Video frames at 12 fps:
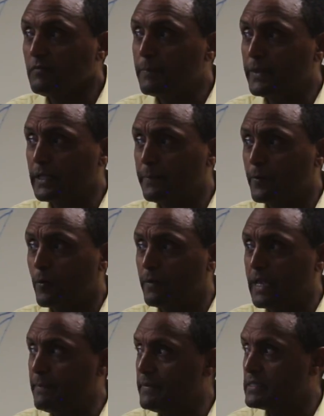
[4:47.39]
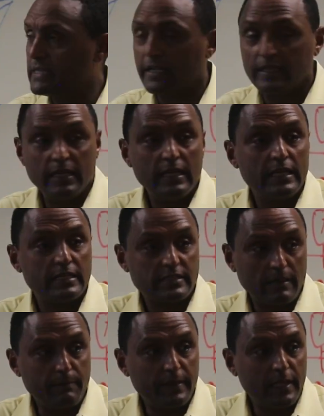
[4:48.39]
But the problem is that
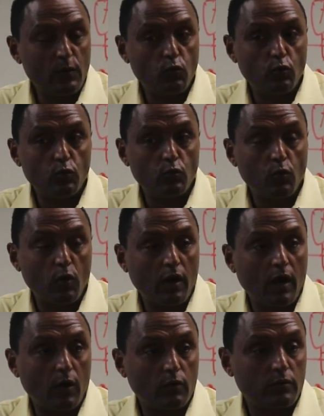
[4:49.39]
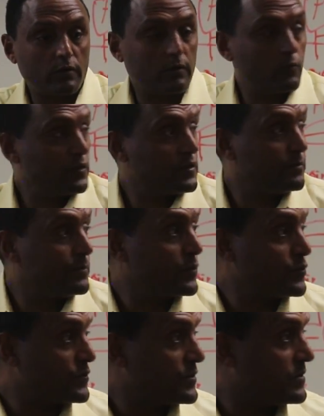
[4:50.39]
somebody will walk out with
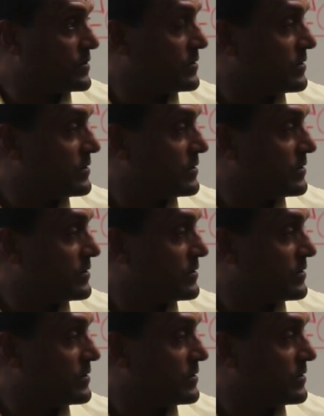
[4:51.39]
bruise.